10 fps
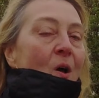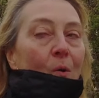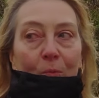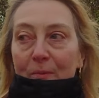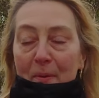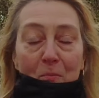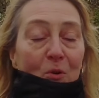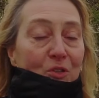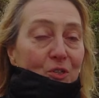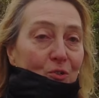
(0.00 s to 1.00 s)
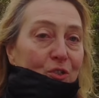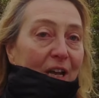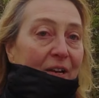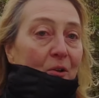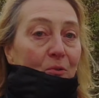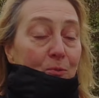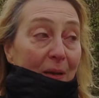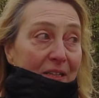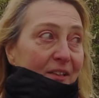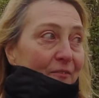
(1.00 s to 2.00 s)
Yeah. We've been watching your channel as
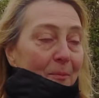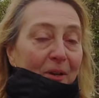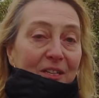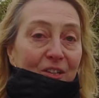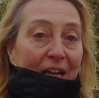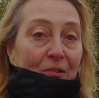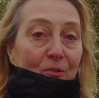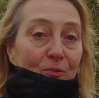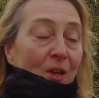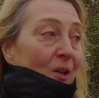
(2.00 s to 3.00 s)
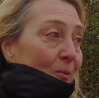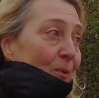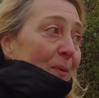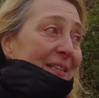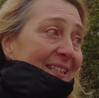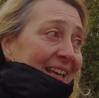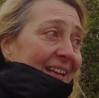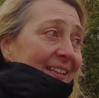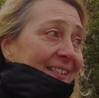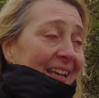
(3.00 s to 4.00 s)
well as other monkey channels. We went to the
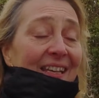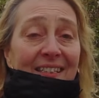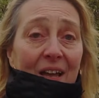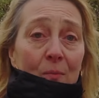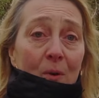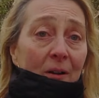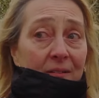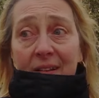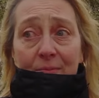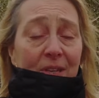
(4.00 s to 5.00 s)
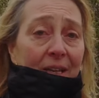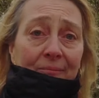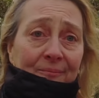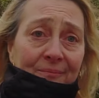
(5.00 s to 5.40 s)
N E C, sat on one. That was it.